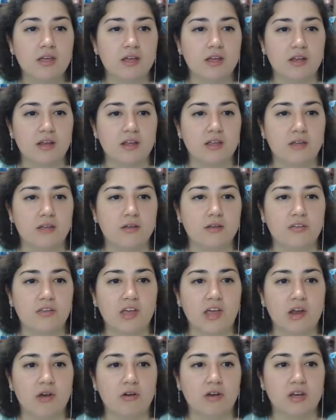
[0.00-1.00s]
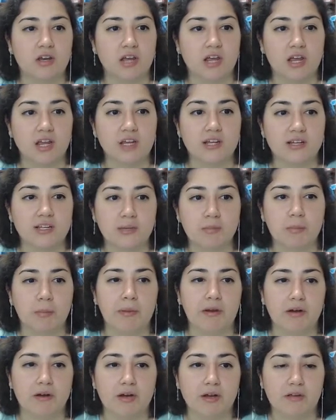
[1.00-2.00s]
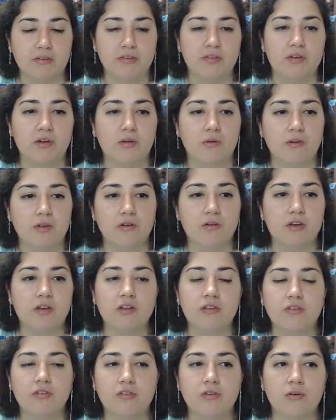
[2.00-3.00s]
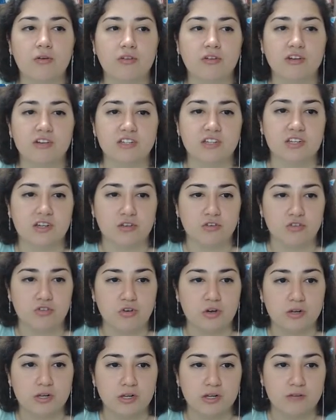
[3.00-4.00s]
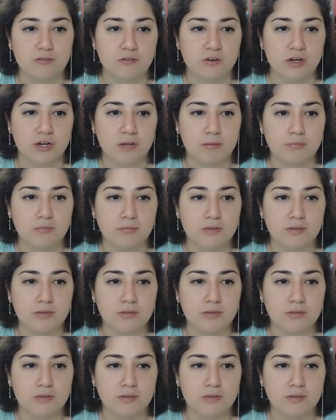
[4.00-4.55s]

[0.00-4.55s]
and he is carrying a Leppa Berry, so there is no such thing as struggling for him.